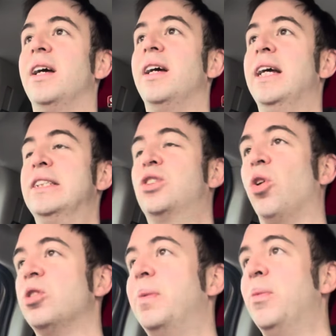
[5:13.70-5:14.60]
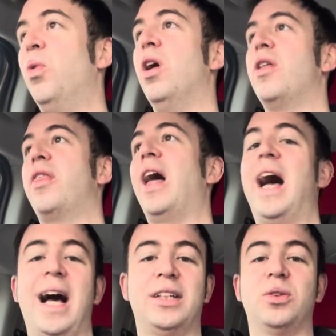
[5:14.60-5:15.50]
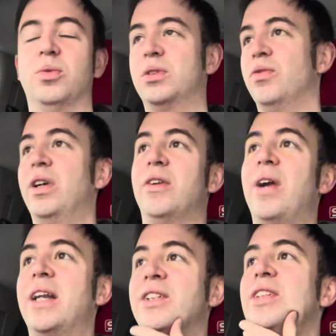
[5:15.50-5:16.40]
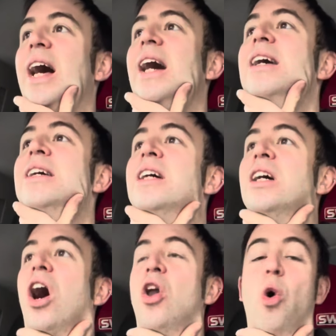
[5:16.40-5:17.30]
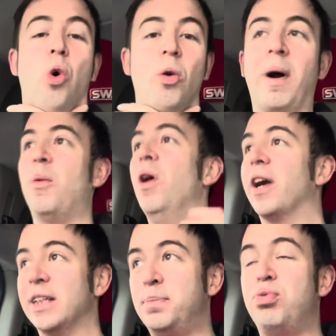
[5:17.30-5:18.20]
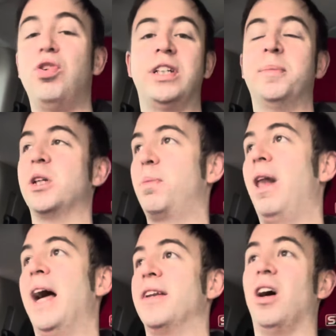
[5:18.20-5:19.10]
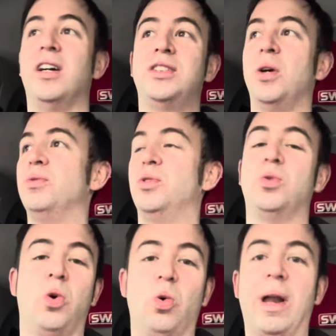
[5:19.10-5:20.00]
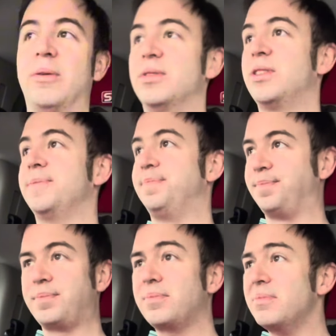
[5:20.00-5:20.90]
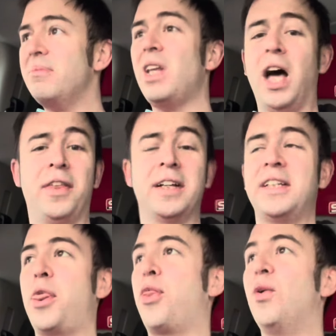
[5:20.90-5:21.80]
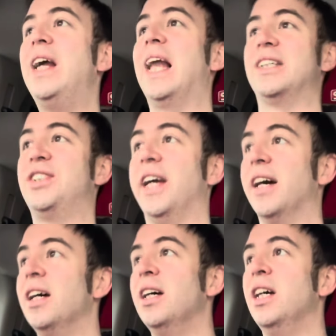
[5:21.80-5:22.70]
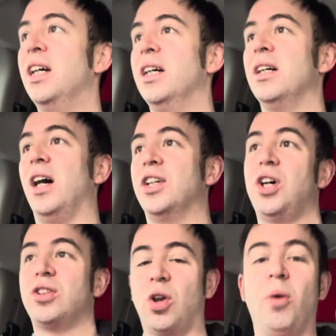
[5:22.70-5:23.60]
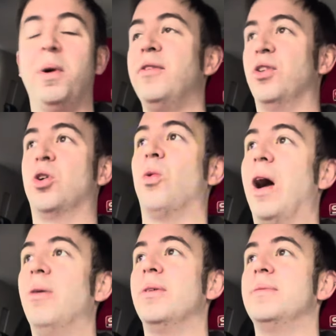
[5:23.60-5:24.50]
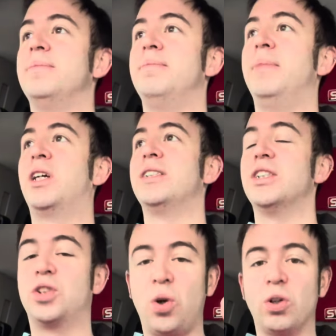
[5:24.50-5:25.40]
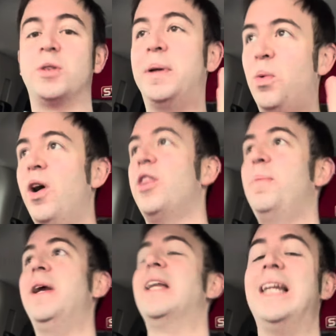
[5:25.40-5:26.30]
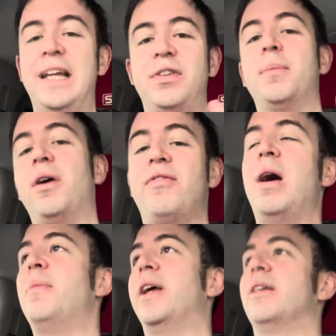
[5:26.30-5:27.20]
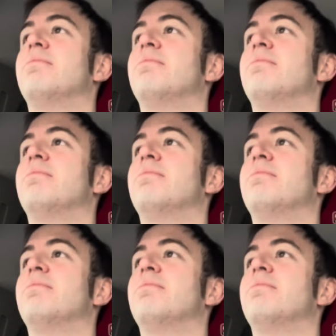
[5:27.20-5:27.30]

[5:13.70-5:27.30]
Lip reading: It's got to be worth that hassle to rearrange that. All my work is pretty much planned. I don't do call outs. I think I did 3 last year. I charge a lot of money for a call out because it's got to be worth me leaving my family.